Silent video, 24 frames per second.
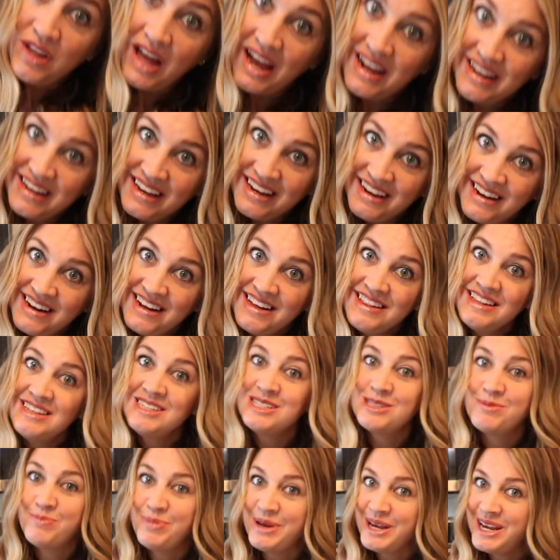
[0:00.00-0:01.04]
like eating
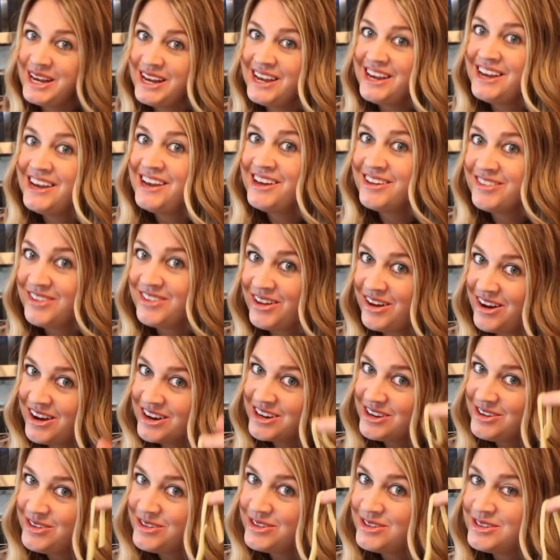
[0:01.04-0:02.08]
these big, long
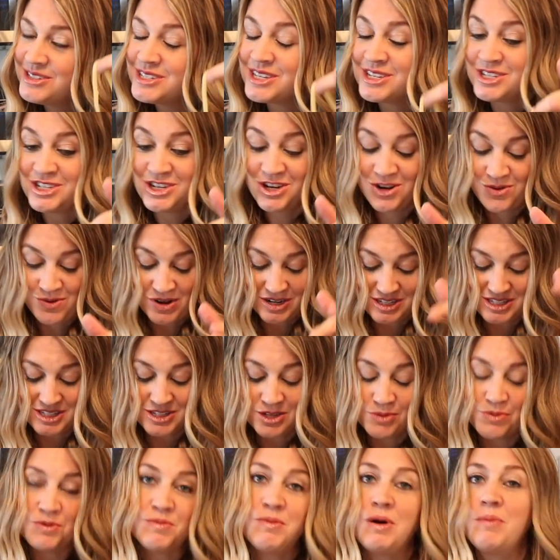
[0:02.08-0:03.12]
noodles because you don't want to
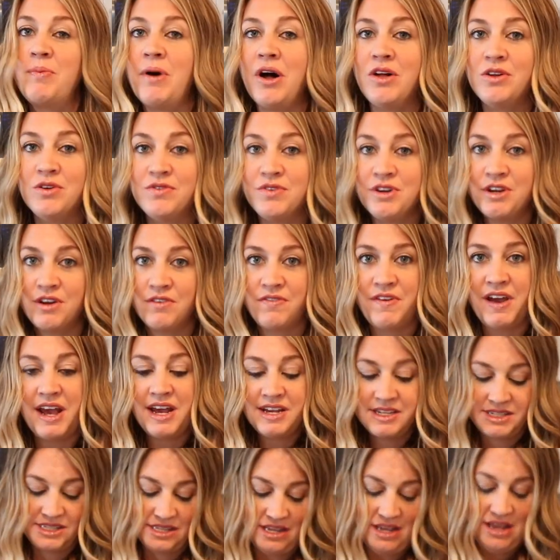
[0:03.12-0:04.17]
slurp them up all over your
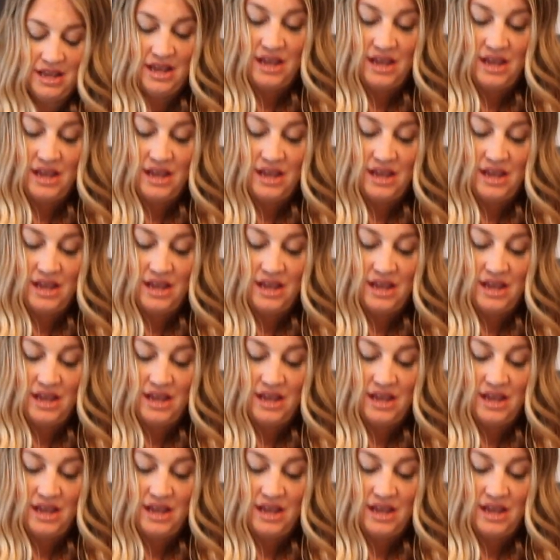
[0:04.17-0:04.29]
face.